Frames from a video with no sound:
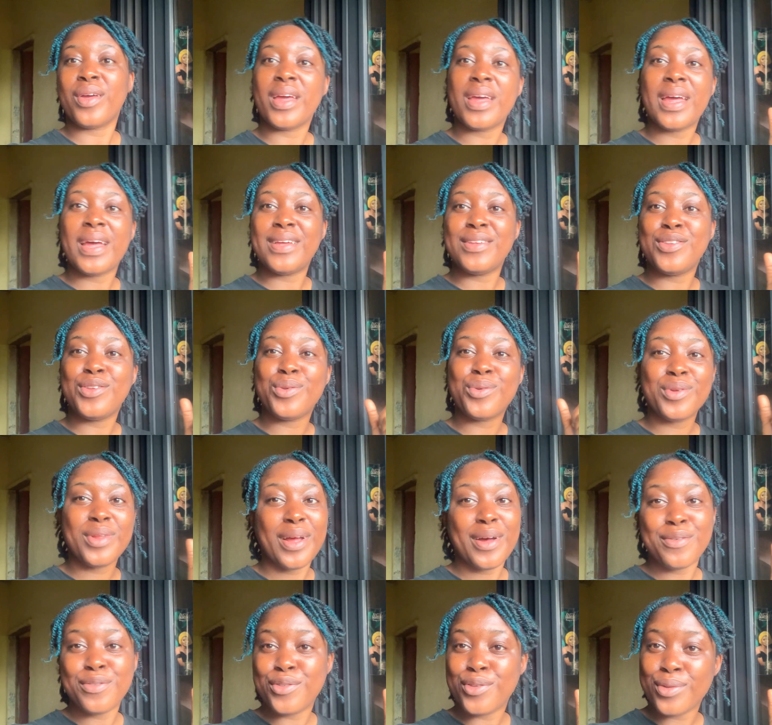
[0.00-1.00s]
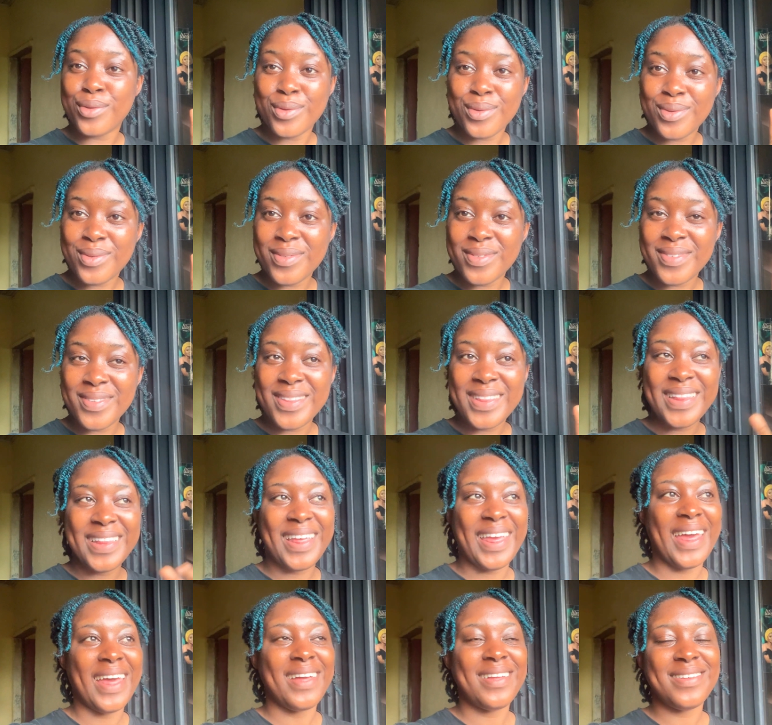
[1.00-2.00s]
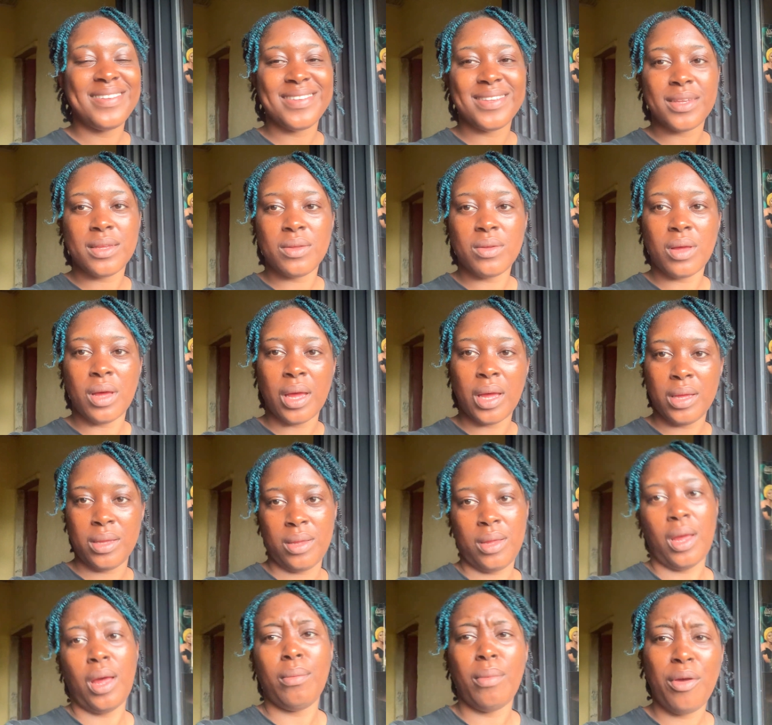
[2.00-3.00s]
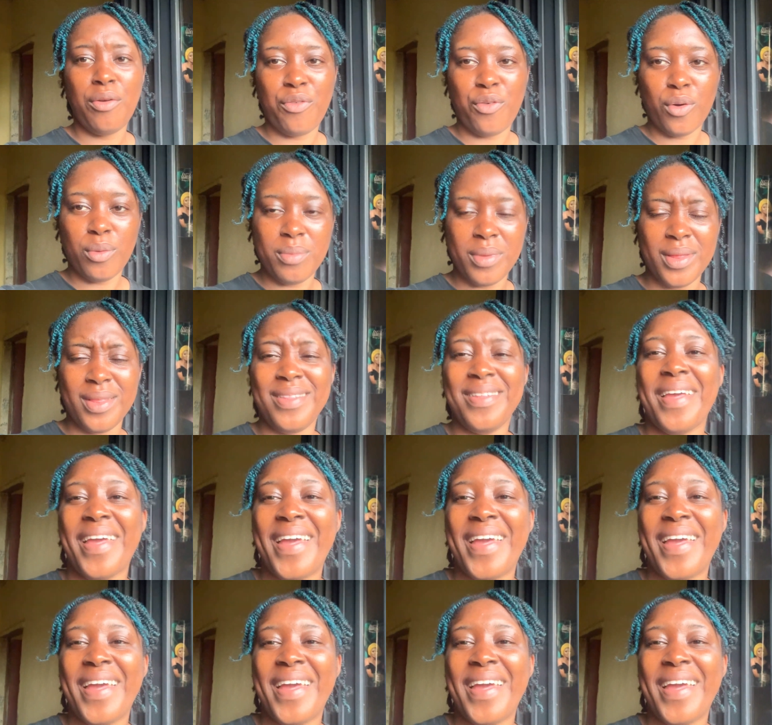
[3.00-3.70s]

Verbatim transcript: hey guys so good afternoon yes ah, am i forming